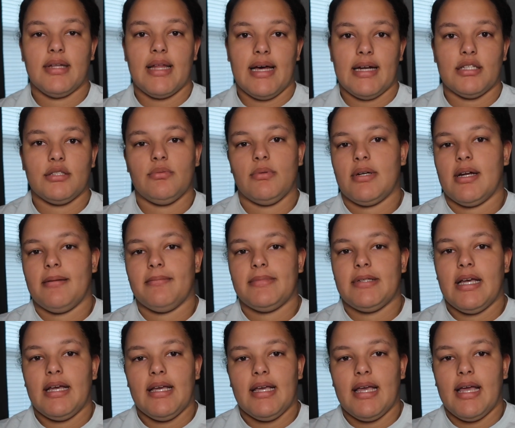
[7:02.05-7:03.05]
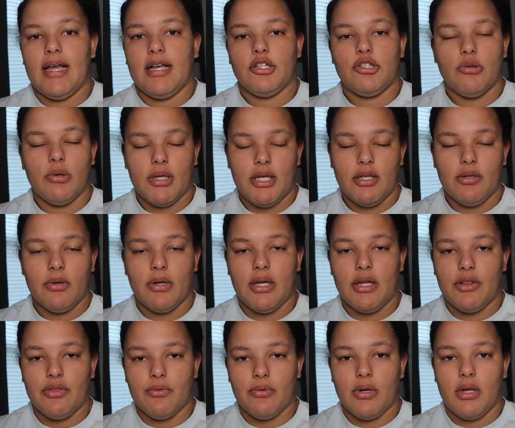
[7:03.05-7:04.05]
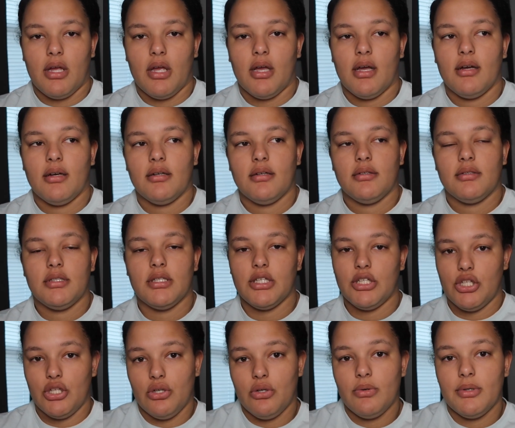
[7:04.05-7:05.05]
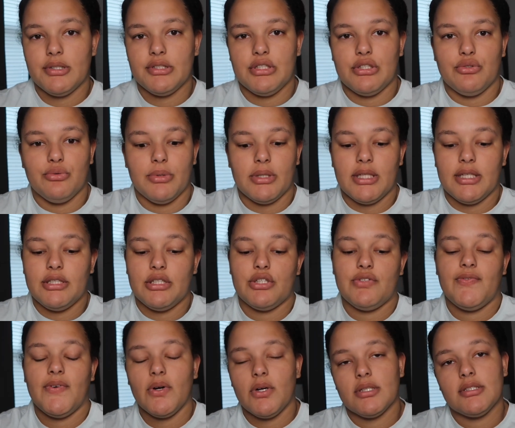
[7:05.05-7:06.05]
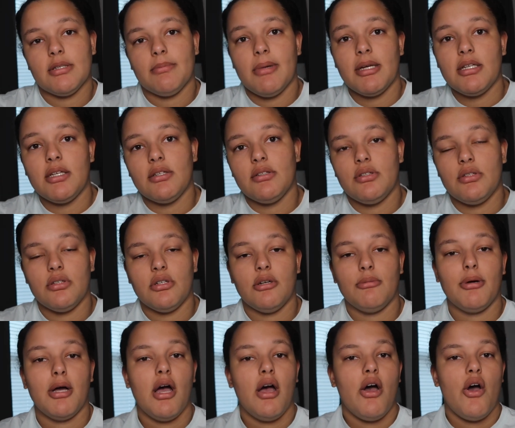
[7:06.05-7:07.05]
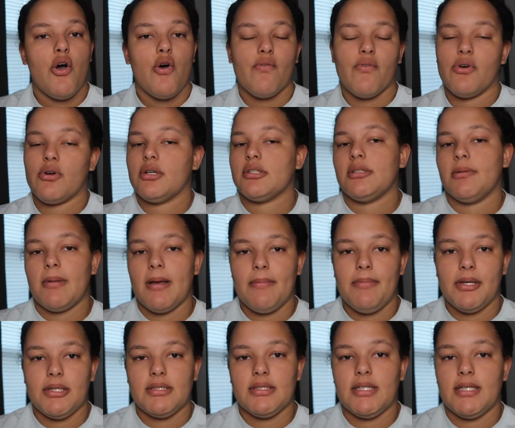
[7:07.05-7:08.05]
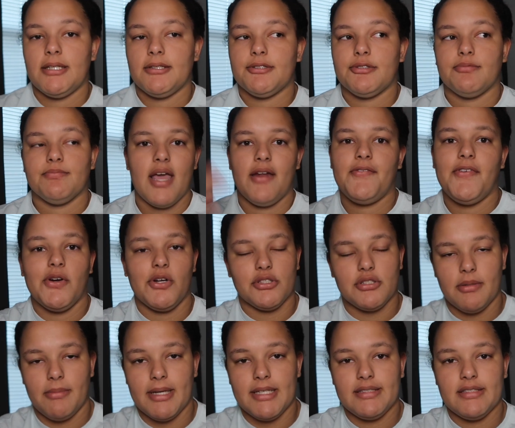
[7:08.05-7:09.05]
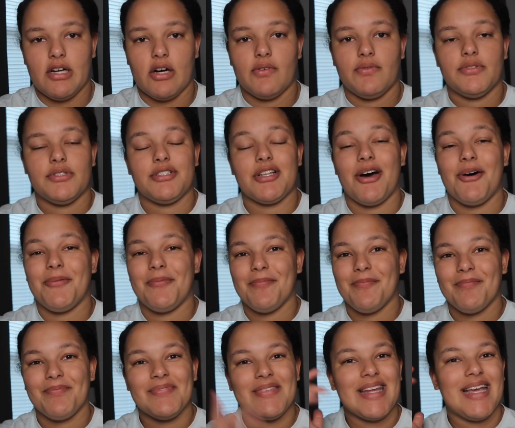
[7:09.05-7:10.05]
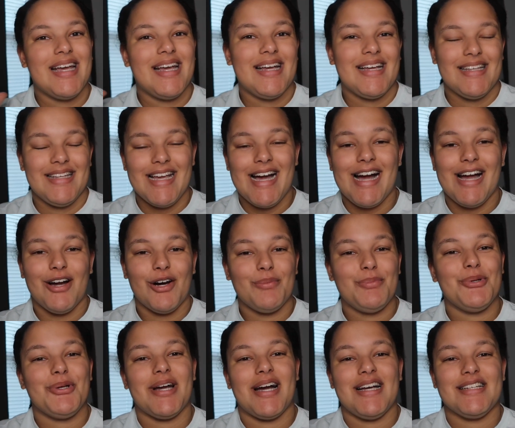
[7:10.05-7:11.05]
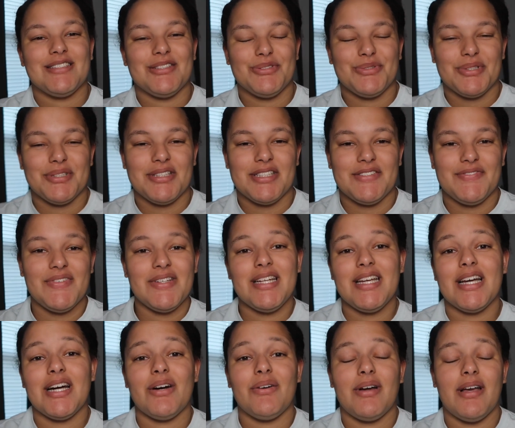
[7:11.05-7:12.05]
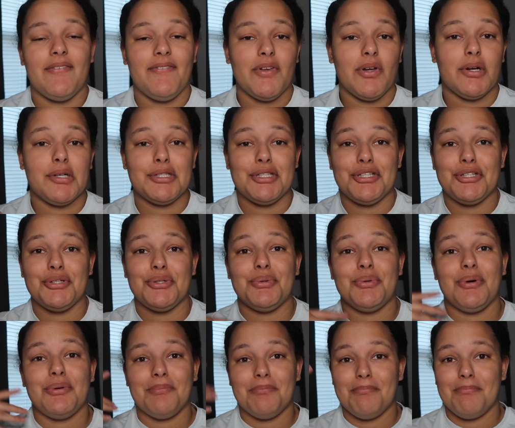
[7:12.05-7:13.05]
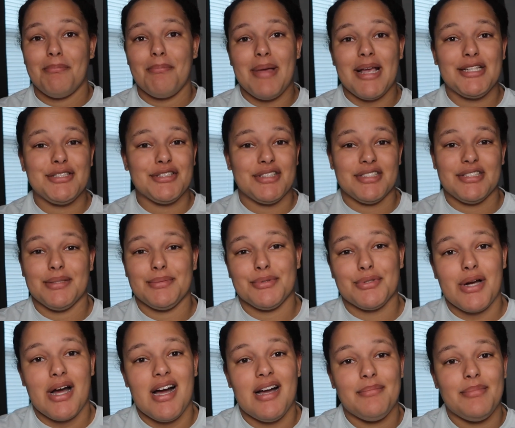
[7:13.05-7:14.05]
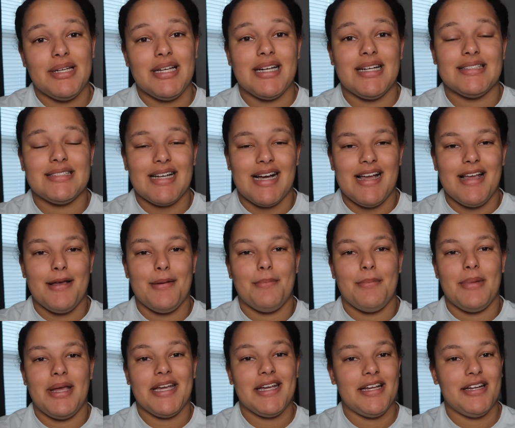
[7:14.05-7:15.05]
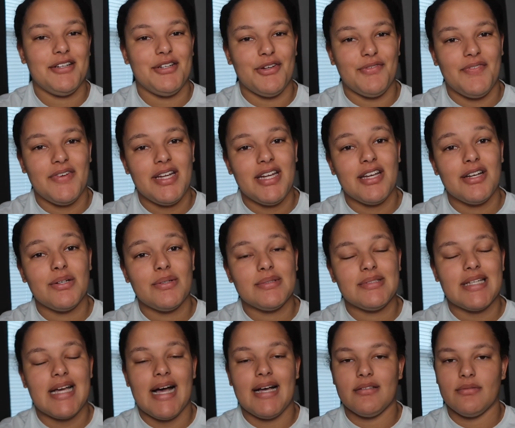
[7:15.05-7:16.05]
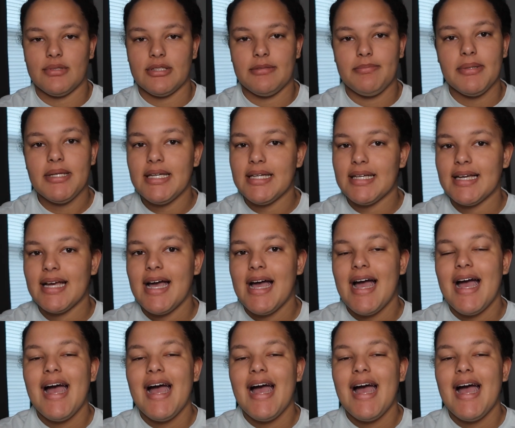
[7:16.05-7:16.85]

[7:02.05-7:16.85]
that is what I'm taking 2023 to do, is to really just focus on my YouTube, focus on my business, and focus on myself. So yeah, I hope you guys enjoyed this video. If you are new, make sure to subscribe because I am making new videos as we speak.